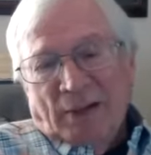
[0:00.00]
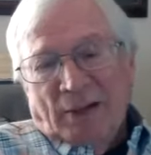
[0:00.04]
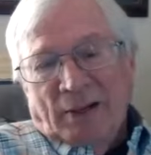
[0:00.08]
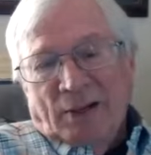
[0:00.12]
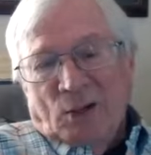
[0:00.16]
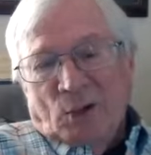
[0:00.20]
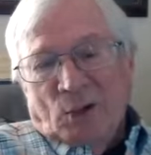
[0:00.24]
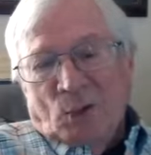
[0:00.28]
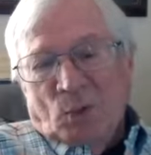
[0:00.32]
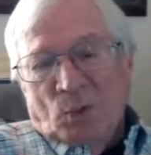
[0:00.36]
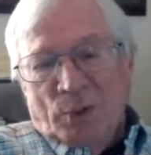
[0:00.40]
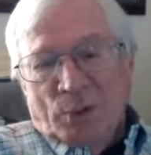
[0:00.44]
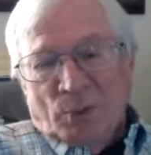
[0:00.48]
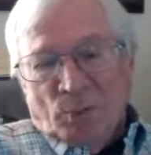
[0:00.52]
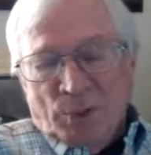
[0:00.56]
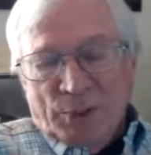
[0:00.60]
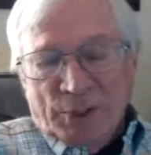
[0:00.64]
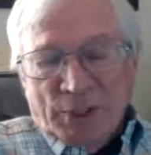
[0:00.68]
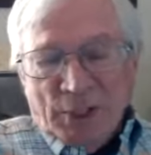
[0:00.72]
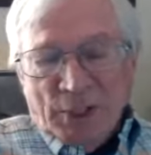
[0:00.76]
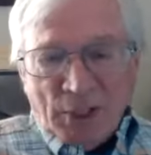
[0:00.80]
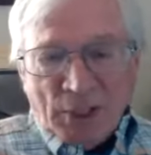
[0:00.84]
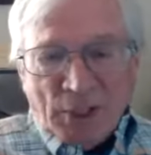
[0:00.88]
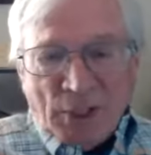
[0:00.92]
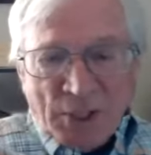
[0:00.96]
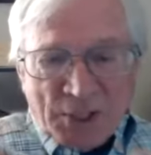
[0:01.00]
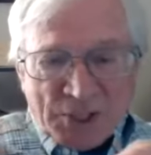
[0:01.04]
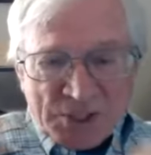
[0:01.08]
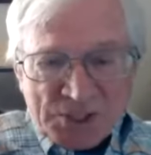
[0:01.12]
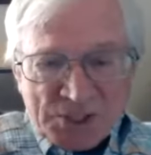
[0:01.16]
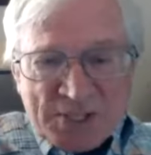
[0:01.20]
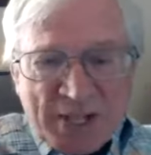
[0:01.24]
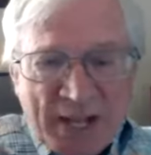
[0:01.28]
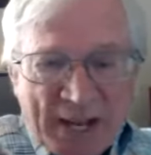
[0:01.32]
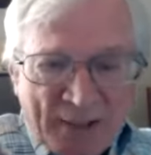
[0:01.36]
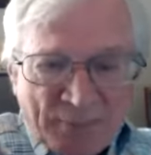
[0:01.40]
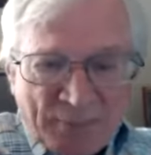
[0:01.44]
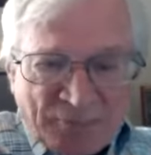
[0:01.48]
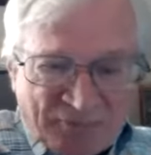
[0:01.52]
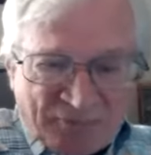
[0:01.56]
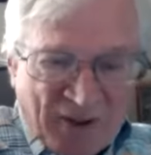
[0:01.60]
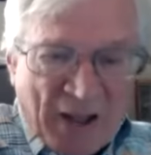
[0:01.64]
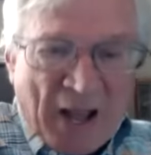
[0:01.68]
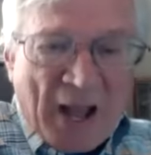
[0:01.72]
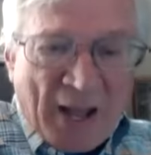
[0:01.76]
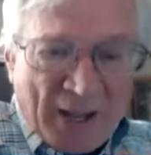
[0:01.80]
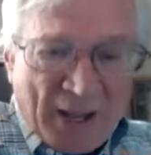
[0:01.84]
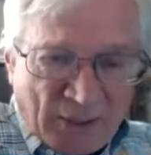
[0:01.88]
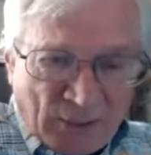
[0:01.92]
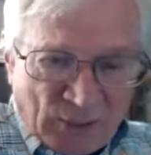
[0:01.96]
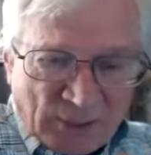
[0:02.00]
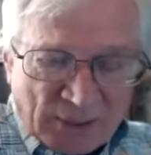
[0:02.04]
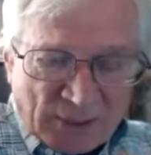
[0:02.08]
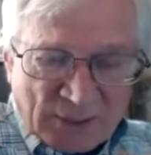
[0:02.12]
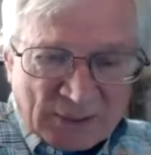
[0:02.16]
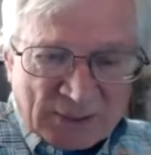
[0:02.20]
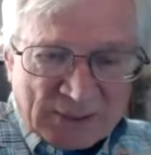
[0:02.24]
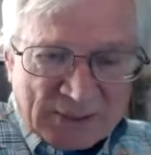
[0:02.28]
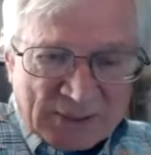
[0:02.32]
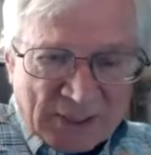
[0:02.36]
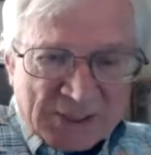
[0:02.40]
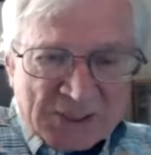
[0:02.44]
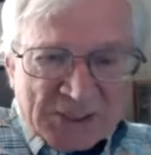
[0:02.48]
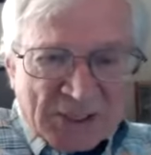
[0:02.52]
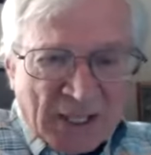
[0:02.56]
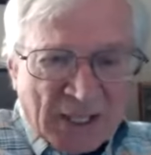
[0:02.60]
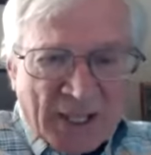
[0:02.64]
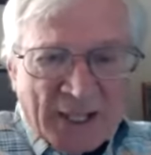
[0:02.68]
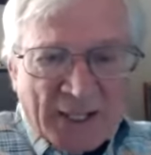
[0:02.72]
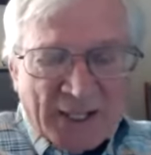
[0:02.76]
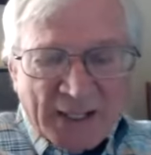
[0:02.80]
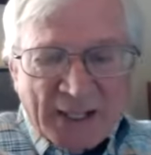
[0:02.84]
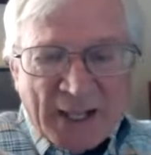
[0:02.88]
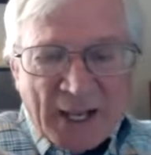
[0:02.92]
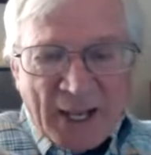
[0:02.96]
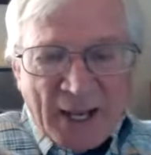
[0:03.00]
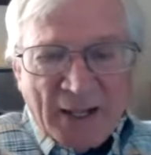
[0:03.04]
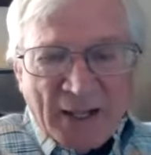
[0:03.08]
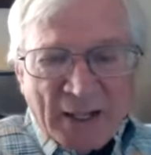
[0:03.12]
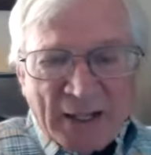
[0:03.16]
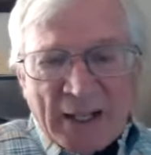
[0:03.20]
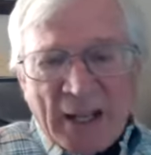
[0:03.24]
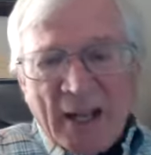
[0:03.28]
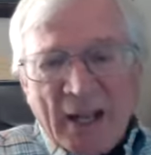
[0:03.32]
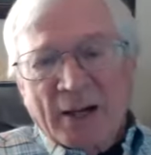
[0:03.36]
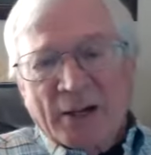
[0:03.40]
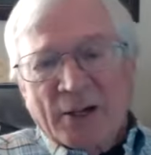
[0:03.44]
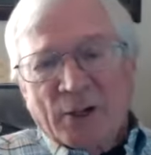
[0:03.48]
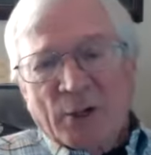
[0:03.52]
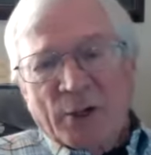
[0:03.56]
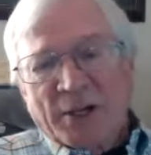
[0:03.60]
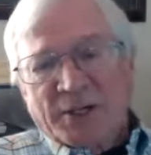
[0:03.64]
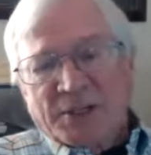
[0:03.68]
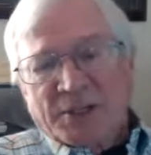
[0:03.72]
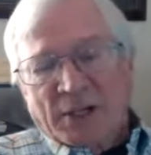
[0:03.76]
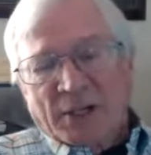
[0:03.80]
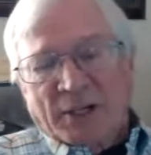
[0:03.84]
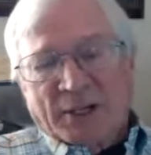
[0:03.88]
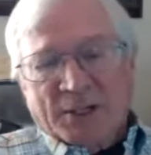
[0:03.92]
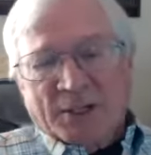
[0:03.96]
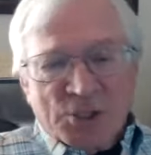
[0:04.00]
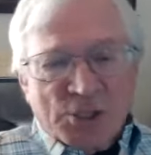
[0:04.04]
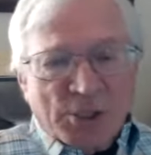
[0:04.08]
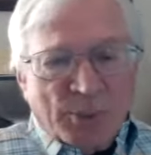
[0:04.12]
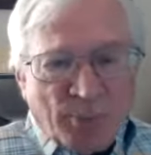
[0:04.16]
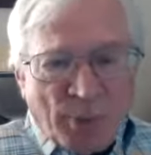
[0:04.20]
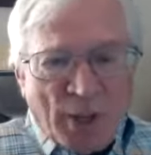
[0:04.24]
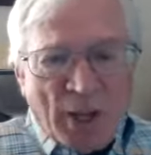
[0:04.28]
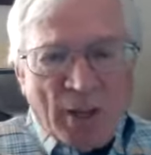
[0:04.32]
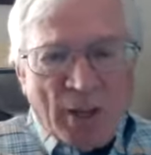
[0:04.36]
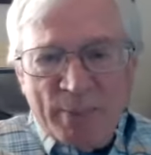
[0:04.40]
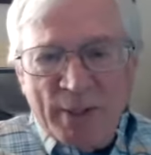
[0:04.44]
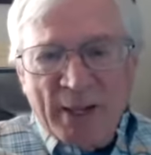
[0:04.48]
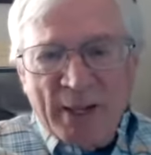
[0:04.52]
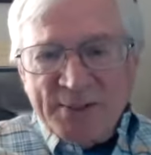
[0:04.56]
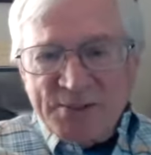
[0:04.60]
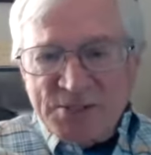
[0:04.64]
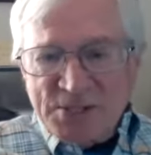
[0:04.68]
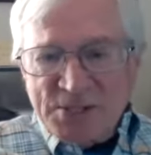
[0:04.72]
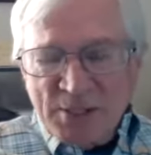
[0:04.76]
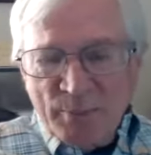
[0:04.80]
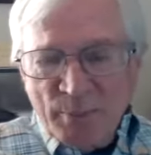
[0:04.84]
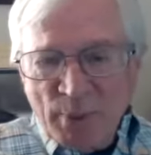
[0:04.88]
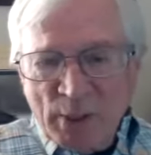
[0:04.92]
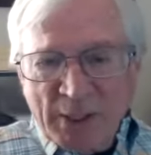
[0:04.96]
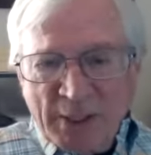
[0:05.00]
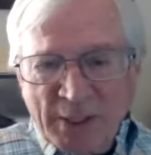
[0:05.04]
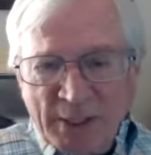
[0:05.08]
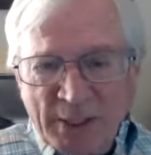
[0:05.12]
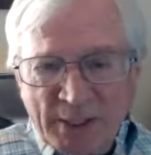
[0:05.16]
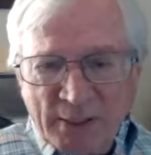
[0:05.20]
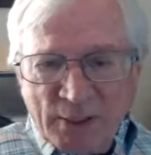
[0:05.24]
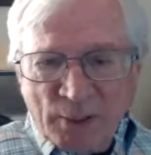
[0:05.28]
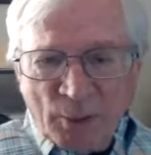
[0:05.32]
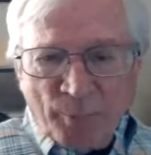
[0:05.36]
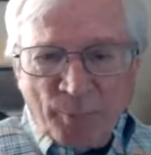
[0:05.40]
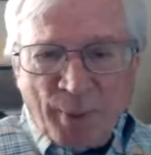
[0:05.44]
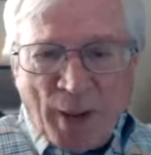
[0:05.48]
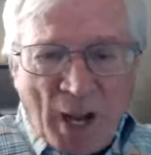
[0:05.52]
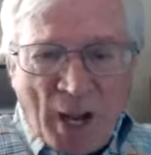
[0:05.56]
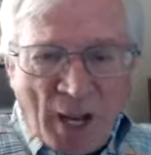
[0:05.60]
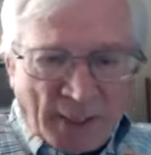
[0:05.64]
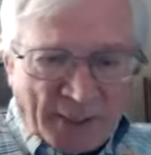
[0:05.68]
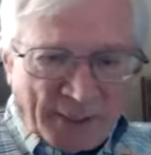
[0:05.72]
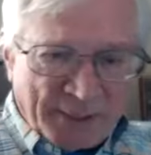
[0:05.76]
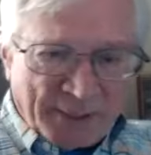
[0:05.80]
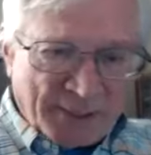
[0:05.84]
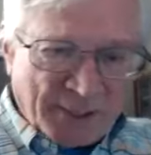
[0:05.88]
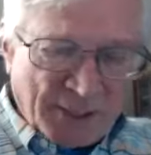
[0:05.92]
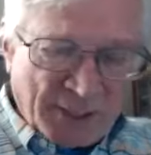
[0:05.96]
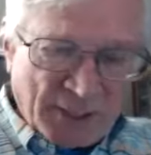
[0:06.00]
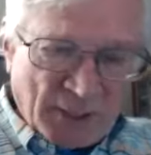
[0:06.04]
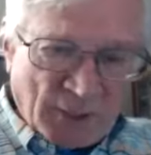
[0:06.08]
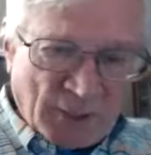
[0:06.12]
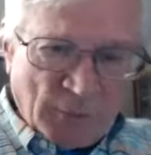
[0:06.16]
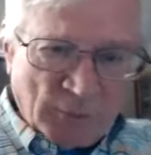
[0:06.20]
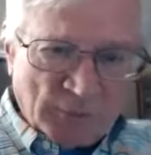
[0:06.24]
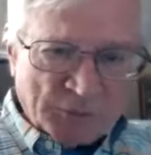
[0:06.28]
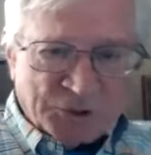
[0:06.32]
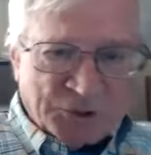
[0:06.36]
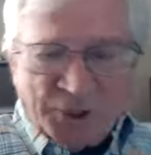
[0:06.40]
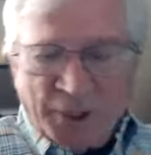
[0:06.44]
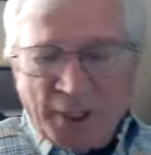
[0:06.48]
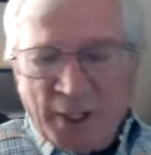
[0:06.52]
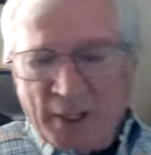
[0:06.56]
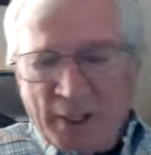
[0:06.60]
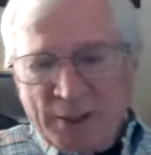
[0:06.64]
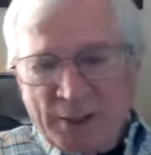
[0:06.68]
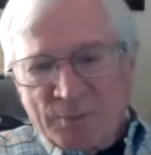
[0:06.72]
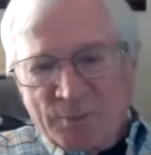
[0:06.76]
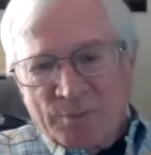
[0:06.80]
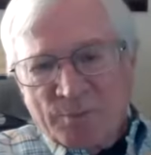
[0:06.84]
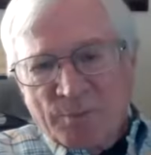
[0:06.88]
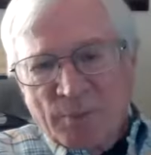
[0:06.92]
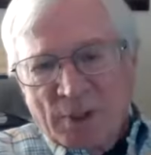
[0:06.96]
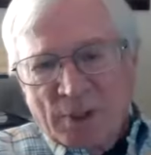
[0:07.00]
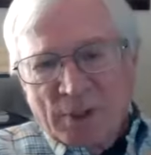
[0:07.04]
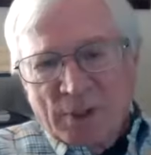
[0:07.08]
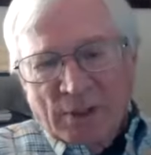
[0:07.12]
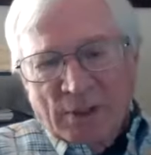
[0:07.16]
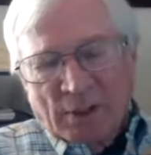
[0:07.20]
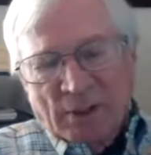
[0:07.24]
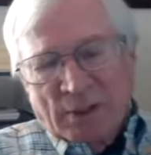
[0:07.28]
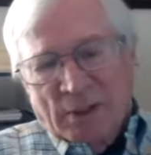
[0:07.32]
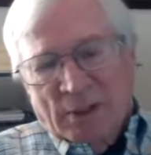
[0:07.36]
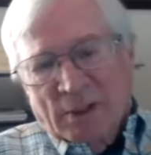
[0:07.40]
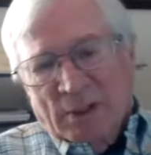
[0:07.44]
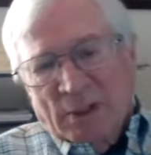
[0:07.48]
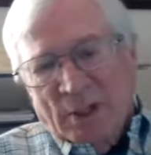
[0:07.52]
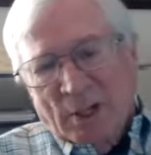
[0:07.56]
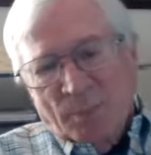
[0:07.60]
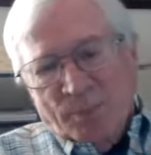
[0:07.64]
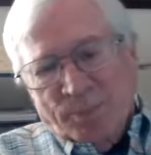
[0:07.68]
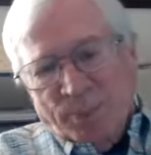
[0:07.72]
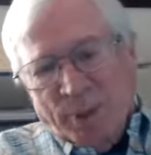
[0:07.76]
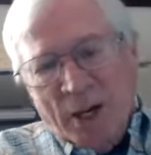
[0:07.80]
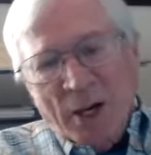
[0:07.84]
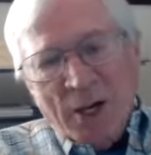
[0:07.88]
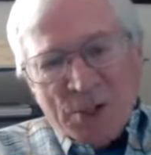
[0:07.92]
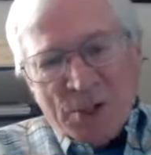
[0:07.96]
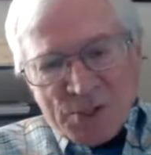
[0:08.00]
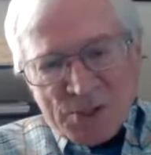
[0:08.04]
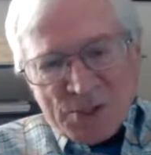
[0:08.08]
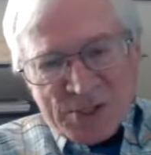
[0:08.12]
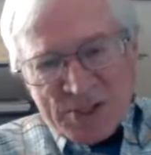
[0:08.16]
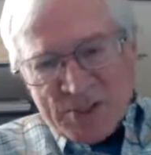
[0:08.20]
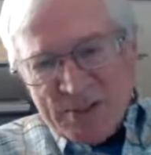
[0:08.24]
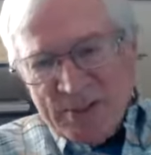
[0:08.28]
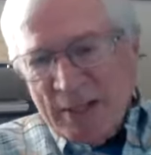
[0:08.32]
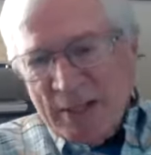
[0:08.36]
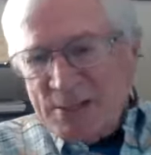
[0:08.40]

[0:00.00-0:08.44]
You know, when the clerk stamp filed, this lady had a lottery ticket. She probably had some money in her pocket, you know. She had a purse.